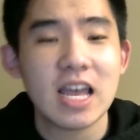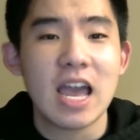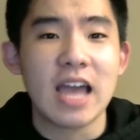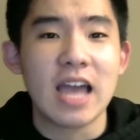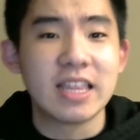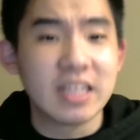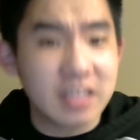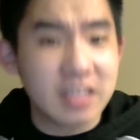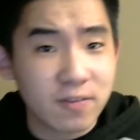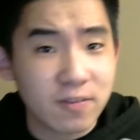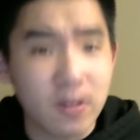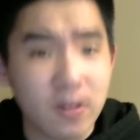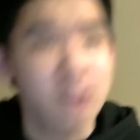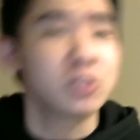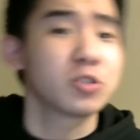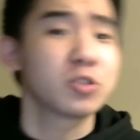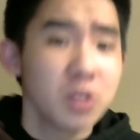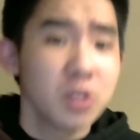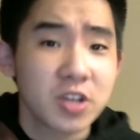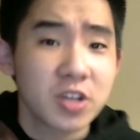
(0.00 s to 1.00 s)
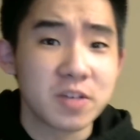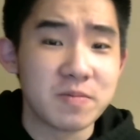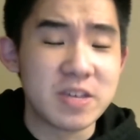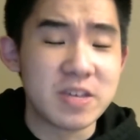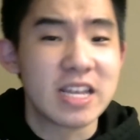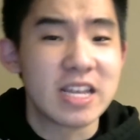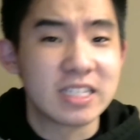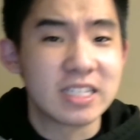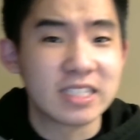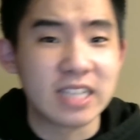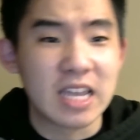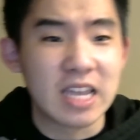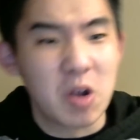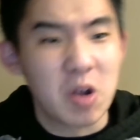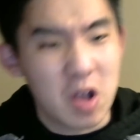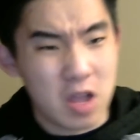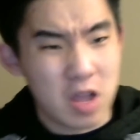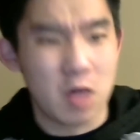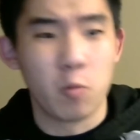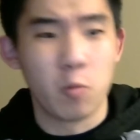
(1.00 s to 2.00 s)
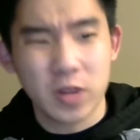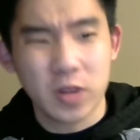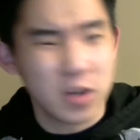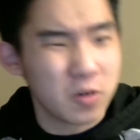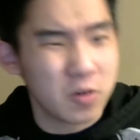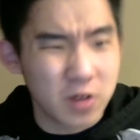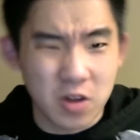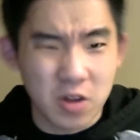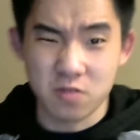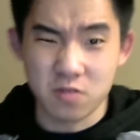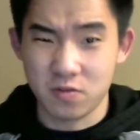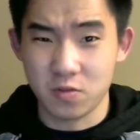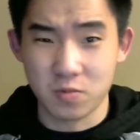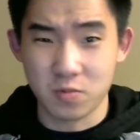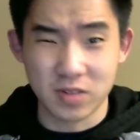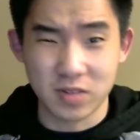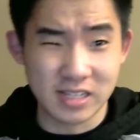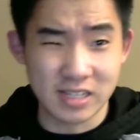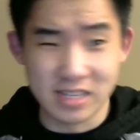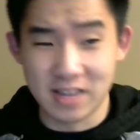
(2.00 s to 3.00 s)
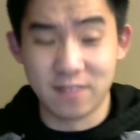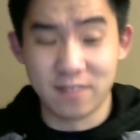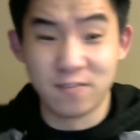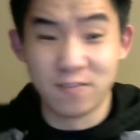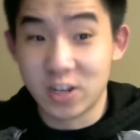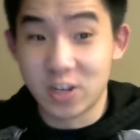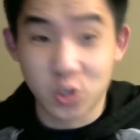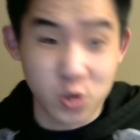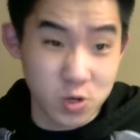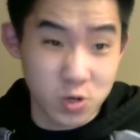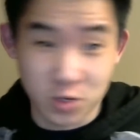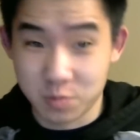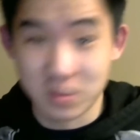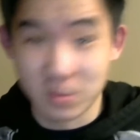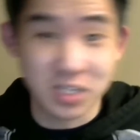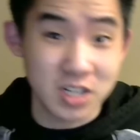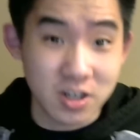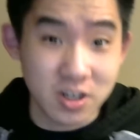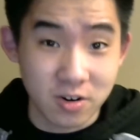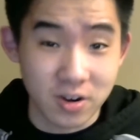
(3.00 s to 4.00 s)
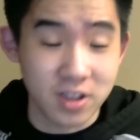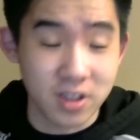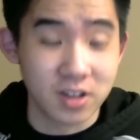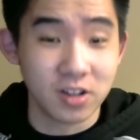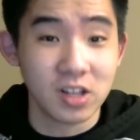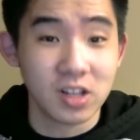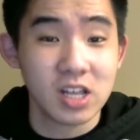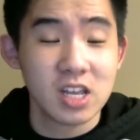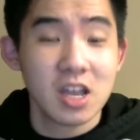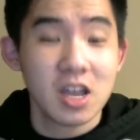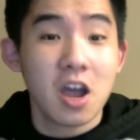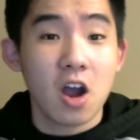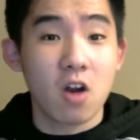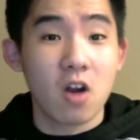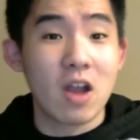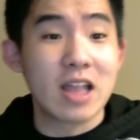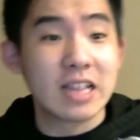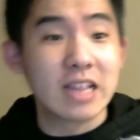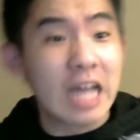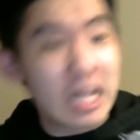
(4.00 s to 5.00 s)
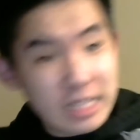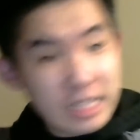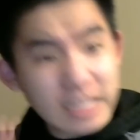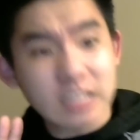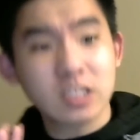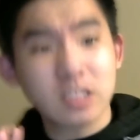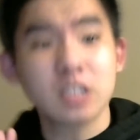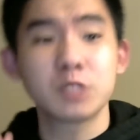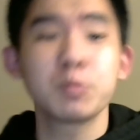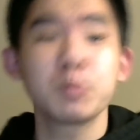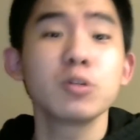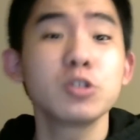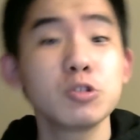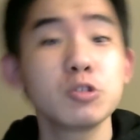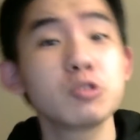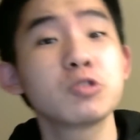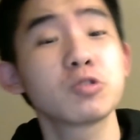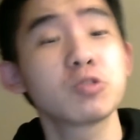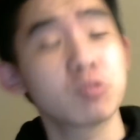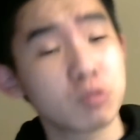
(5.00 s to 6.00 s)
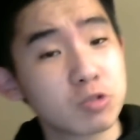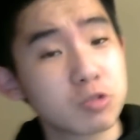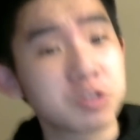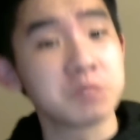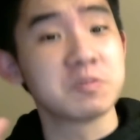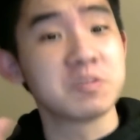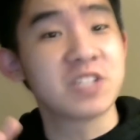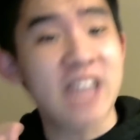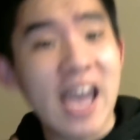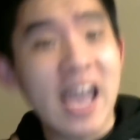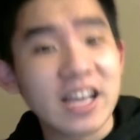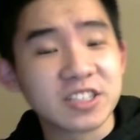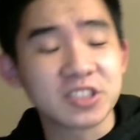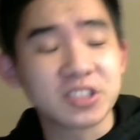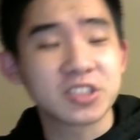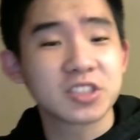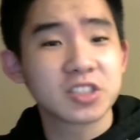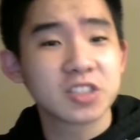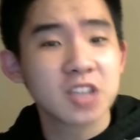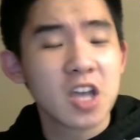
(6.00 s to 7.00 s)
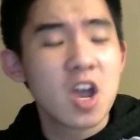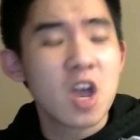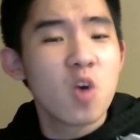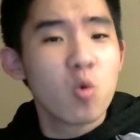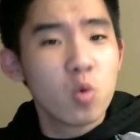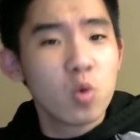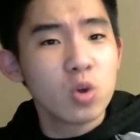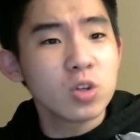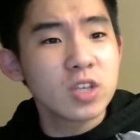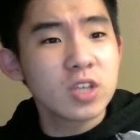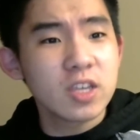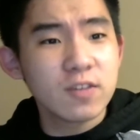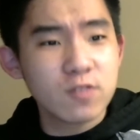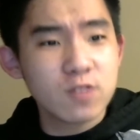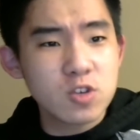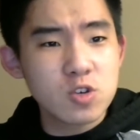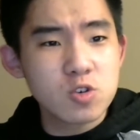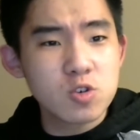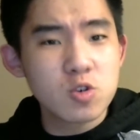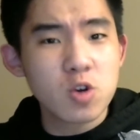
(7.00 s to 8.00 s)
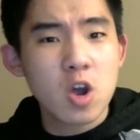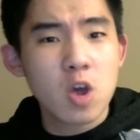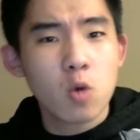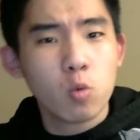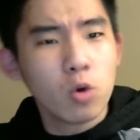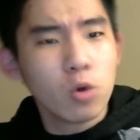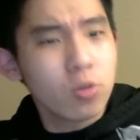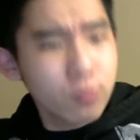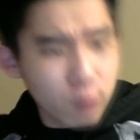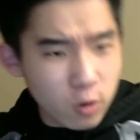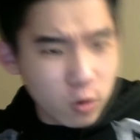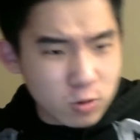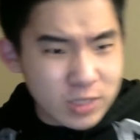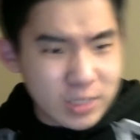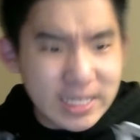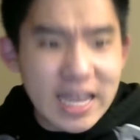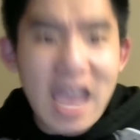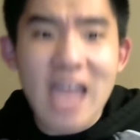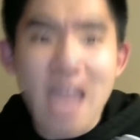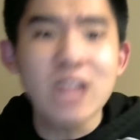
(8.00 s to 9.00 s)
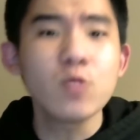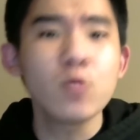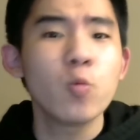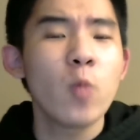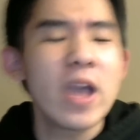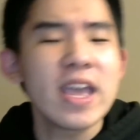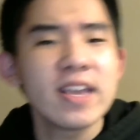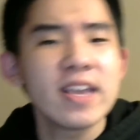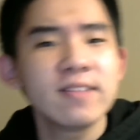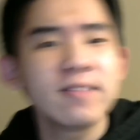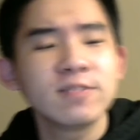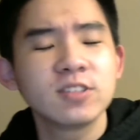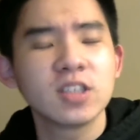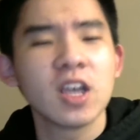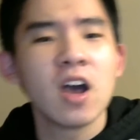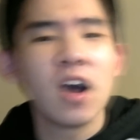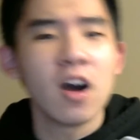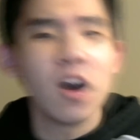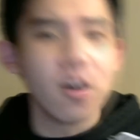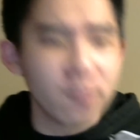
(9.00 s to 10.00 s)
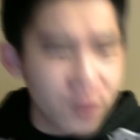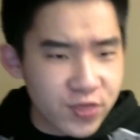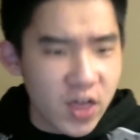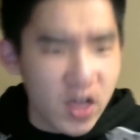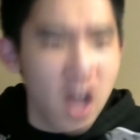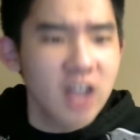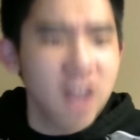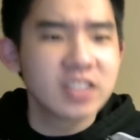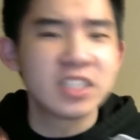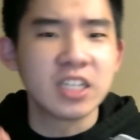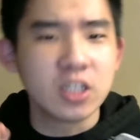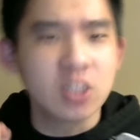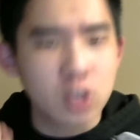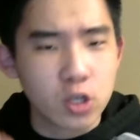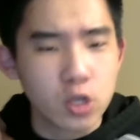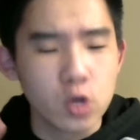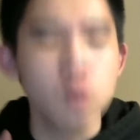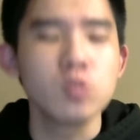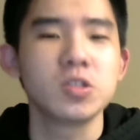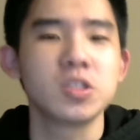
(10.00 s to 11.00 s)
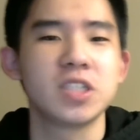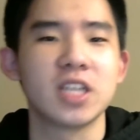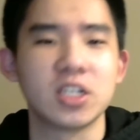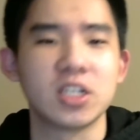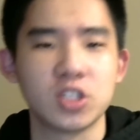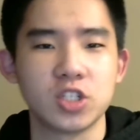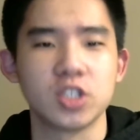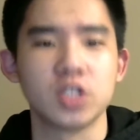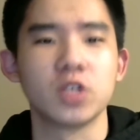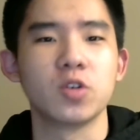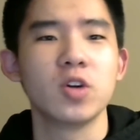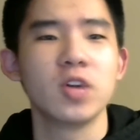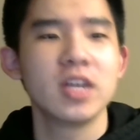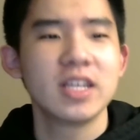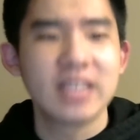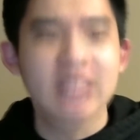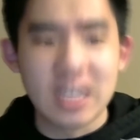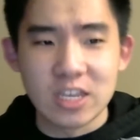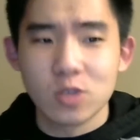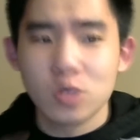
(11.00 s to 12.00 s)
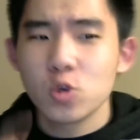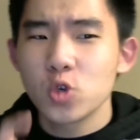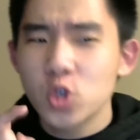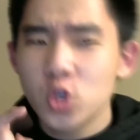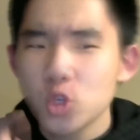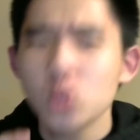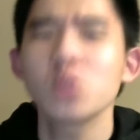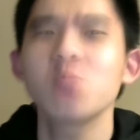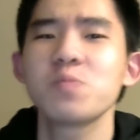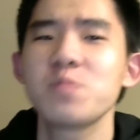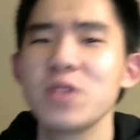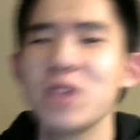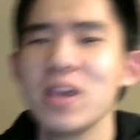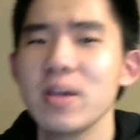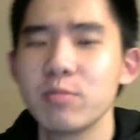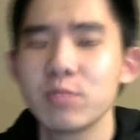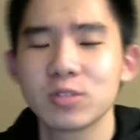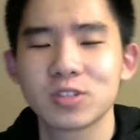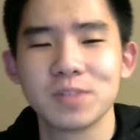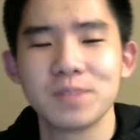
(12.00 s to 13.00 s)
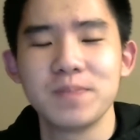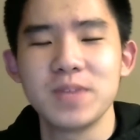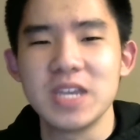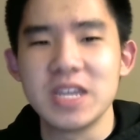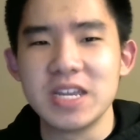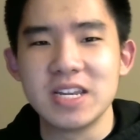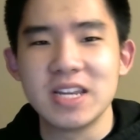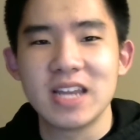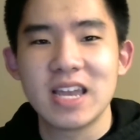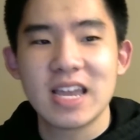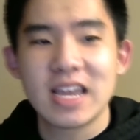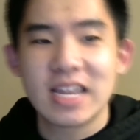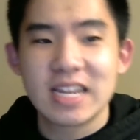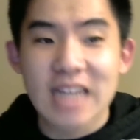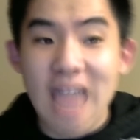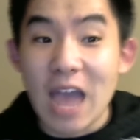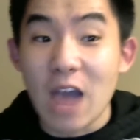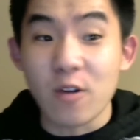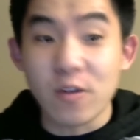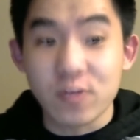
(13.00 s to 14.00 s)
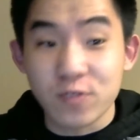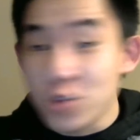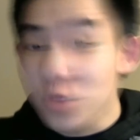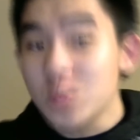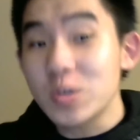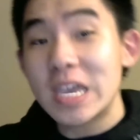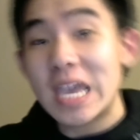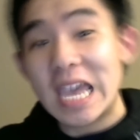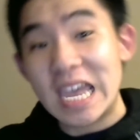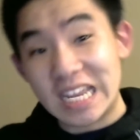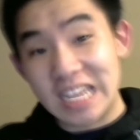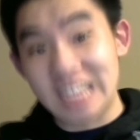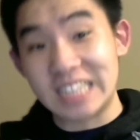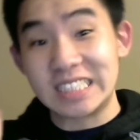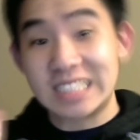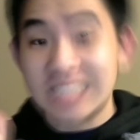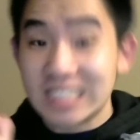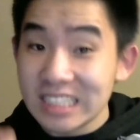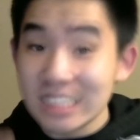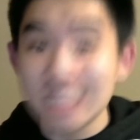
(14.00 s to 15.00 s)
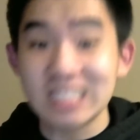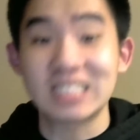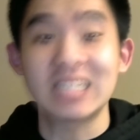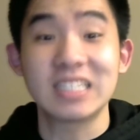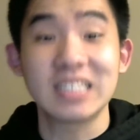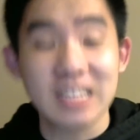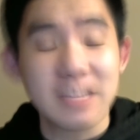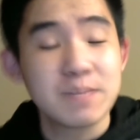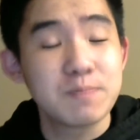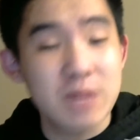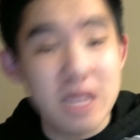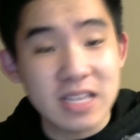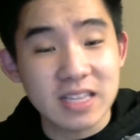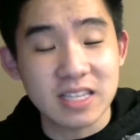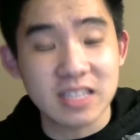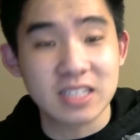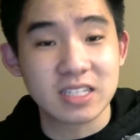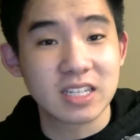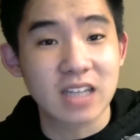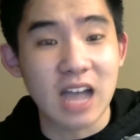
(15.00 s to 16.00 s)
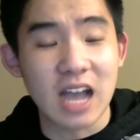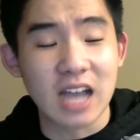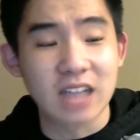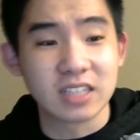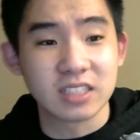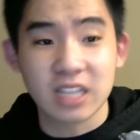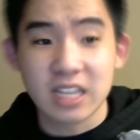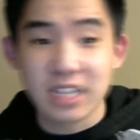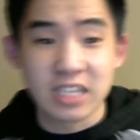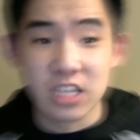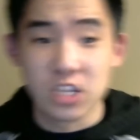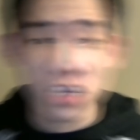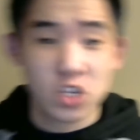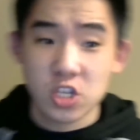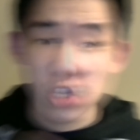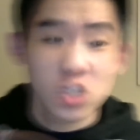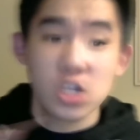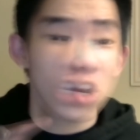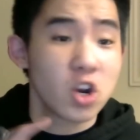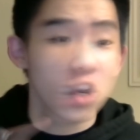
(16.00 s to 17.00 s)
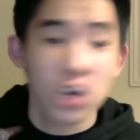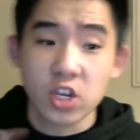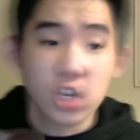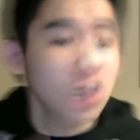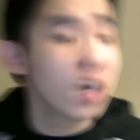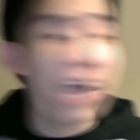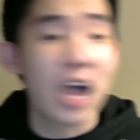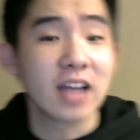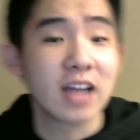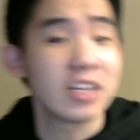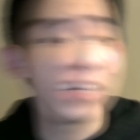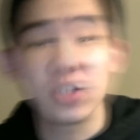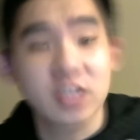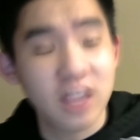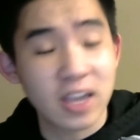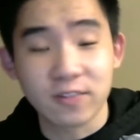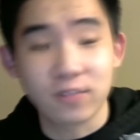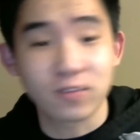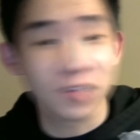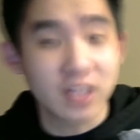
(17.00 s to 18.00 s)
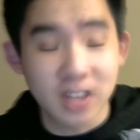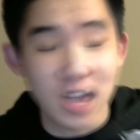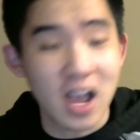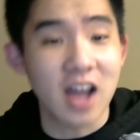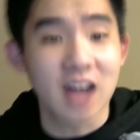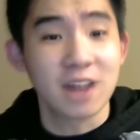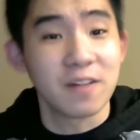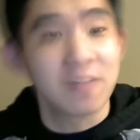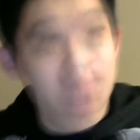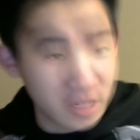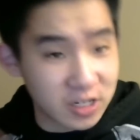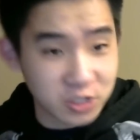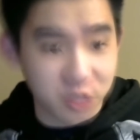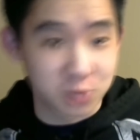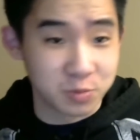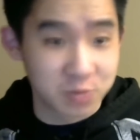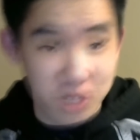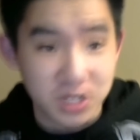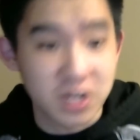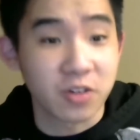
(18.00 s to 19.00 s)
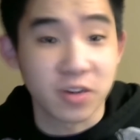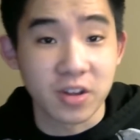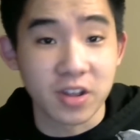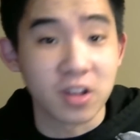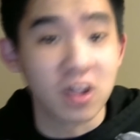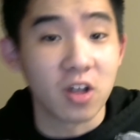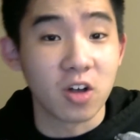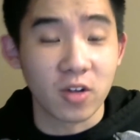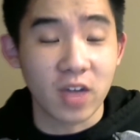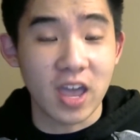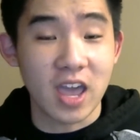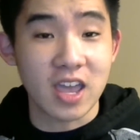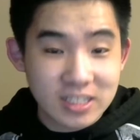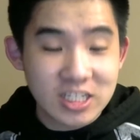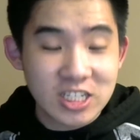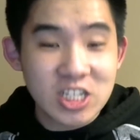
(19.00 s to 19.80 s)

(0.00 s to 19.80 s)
And then the Avengers look at me and say, oh, we don't know if you're really Avengers material. Alright, let's put you through some tests. We'll throw 10 waves of thugs and goons at you that you should be able to beat. Now, if you can't consistently beat these guys, then you're definitely not Avengers material, okay?